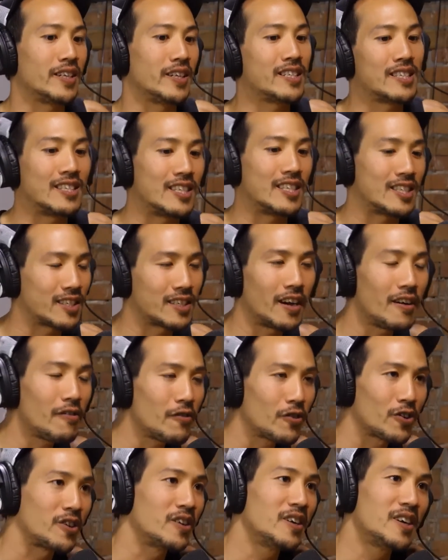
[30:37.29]
Let's
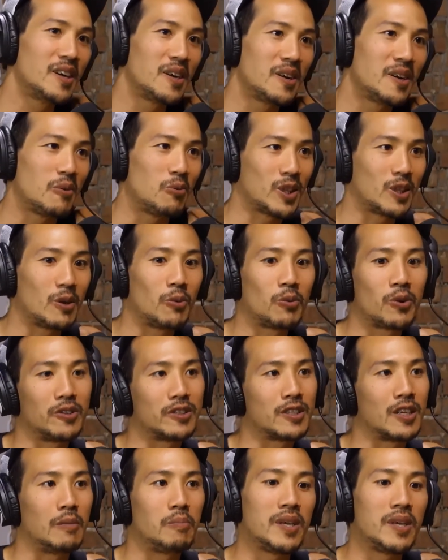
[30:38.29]
discover what the
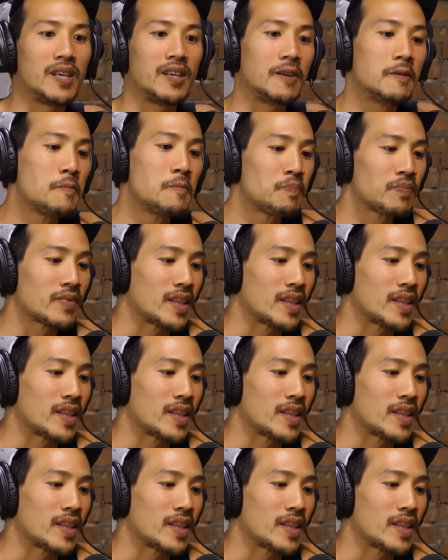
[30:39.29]
world could be.